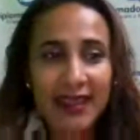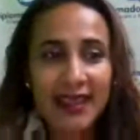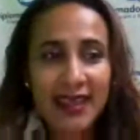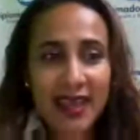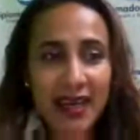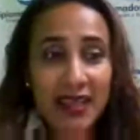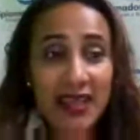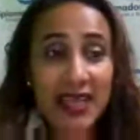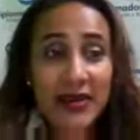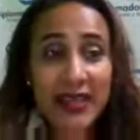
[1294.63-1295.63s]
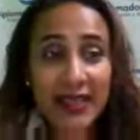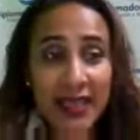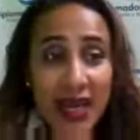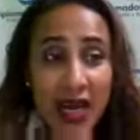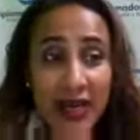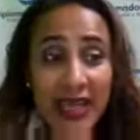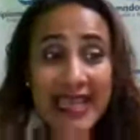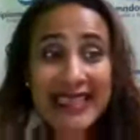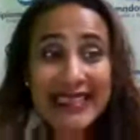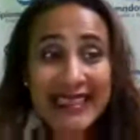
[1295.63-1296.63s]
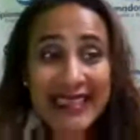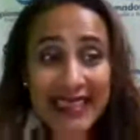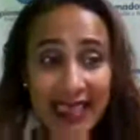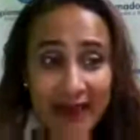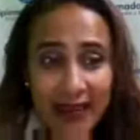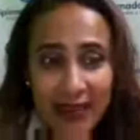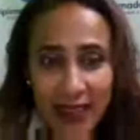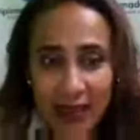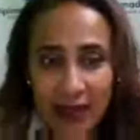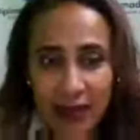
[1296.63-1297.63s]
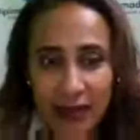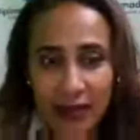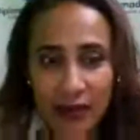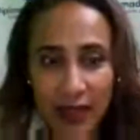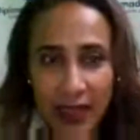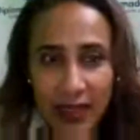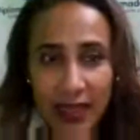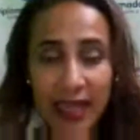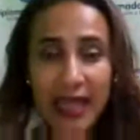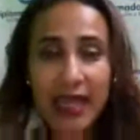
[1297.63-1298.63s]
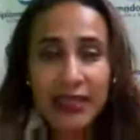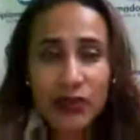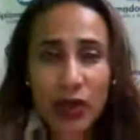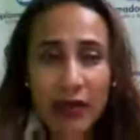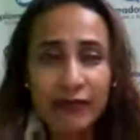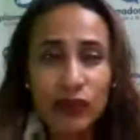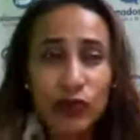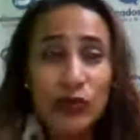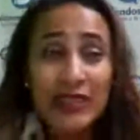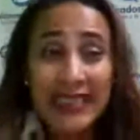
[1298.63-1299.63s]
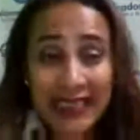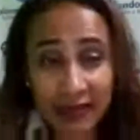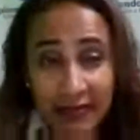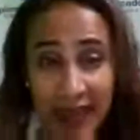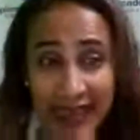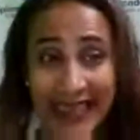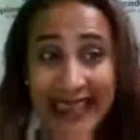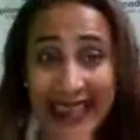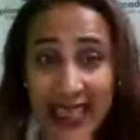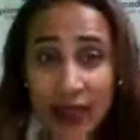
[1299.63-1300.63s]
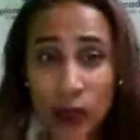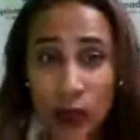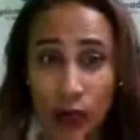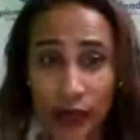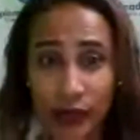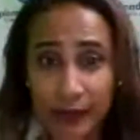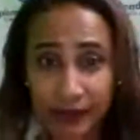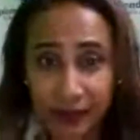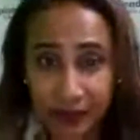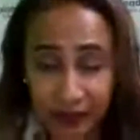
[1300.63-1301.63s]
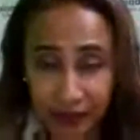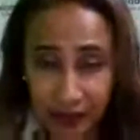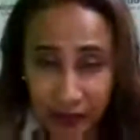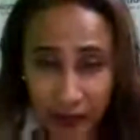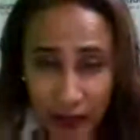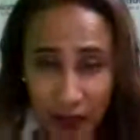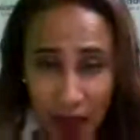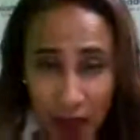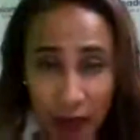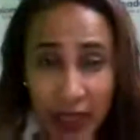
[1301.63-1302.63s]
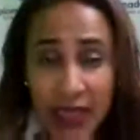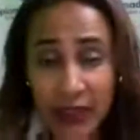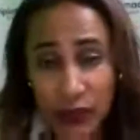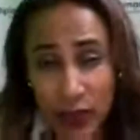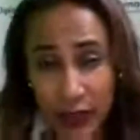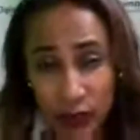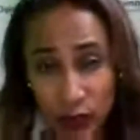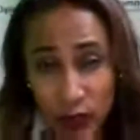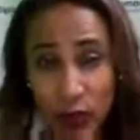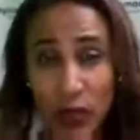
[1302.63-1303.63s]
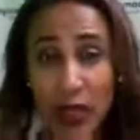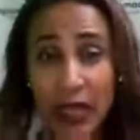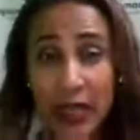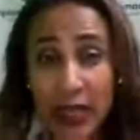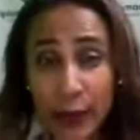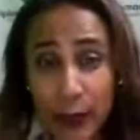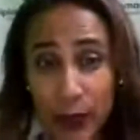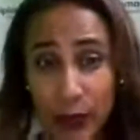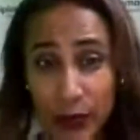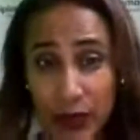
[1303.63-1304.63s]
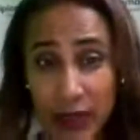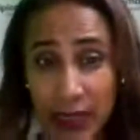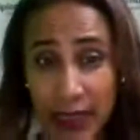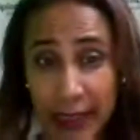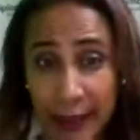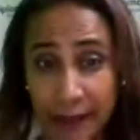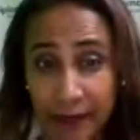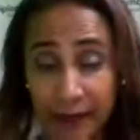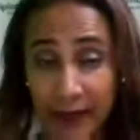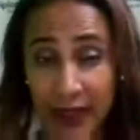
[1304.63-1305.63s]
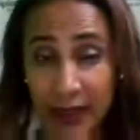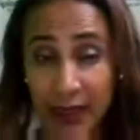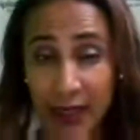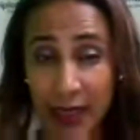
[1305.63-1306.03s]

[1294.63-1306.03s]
here there are 7 sentences, okay, and you have to identify each word, okay, and you have to put the